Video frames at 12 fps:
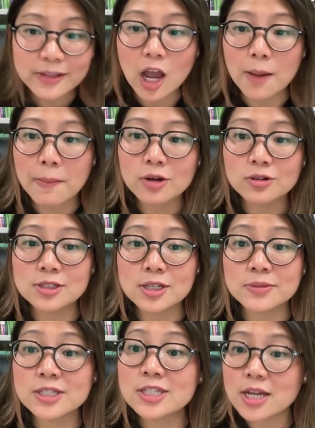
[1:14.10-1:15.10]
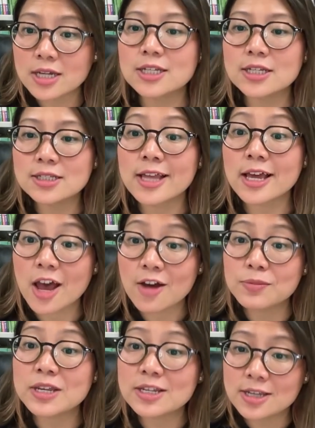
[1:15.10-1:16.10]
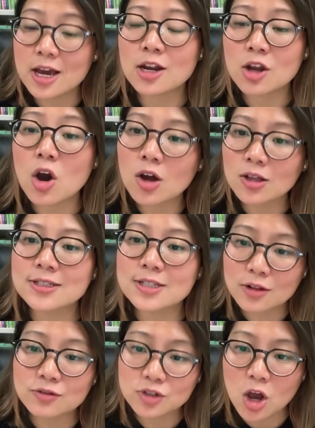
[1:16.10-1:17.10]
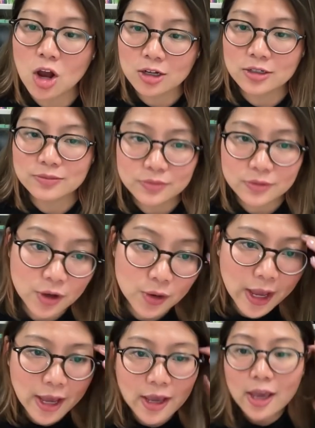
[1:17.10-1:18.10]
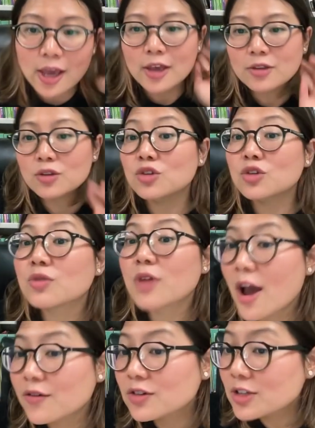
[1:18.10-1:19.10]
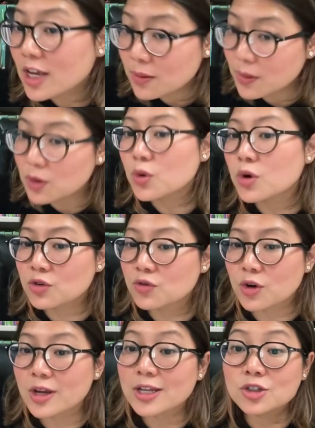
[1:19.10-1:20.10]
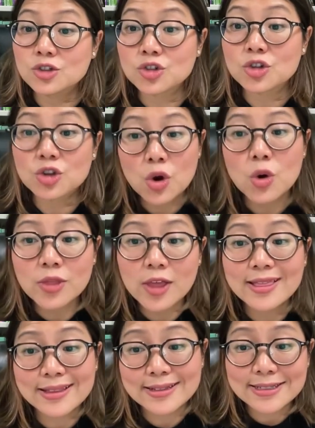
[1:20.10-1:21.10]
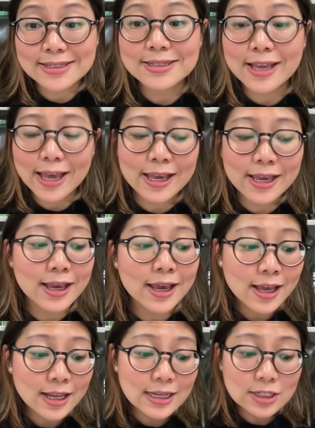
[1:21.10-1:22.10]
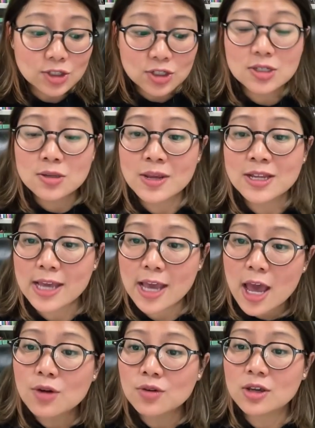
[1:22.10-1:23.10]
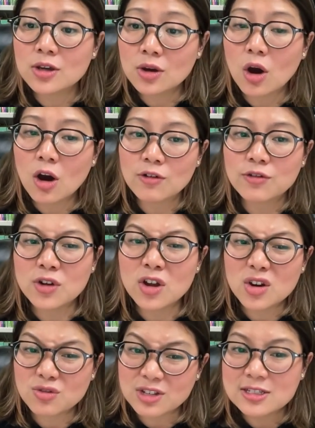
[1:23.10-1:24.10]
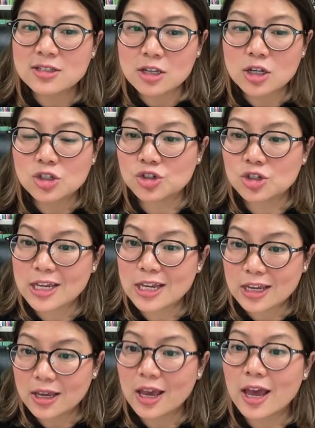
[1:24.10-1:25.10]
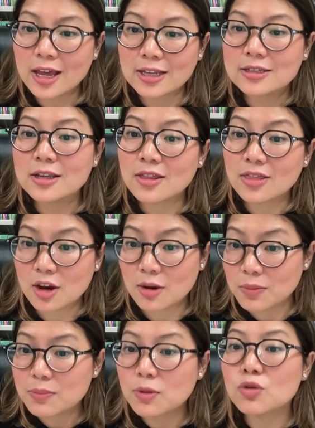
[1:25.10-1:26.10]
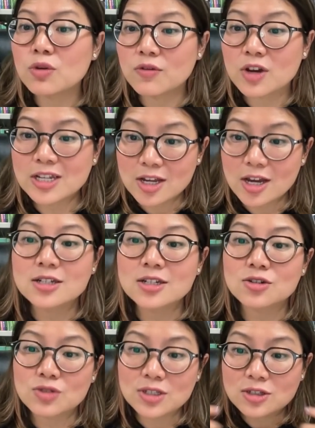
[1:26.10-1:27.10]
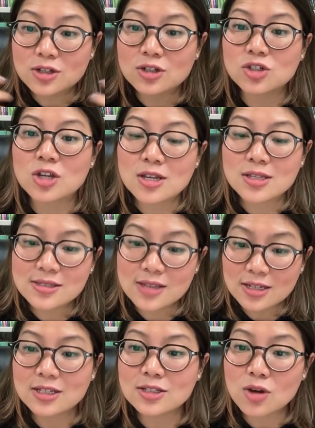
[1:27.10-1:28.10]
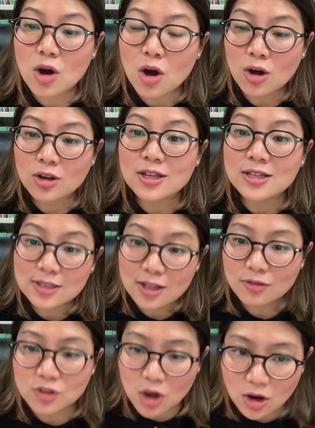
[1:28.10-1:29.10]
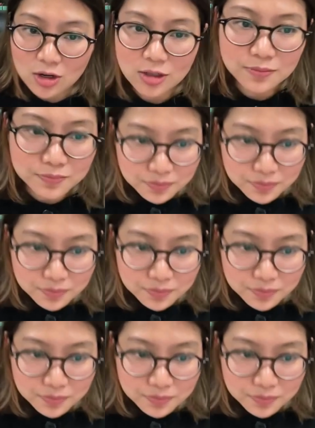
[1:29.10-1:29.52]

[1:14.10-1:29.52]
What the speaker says: about some studies that have been done on self talk. Okay, so you don't have to take my word for it. You should know that this is a legitimate area of research. And there are people who have conducted research studies on self talk.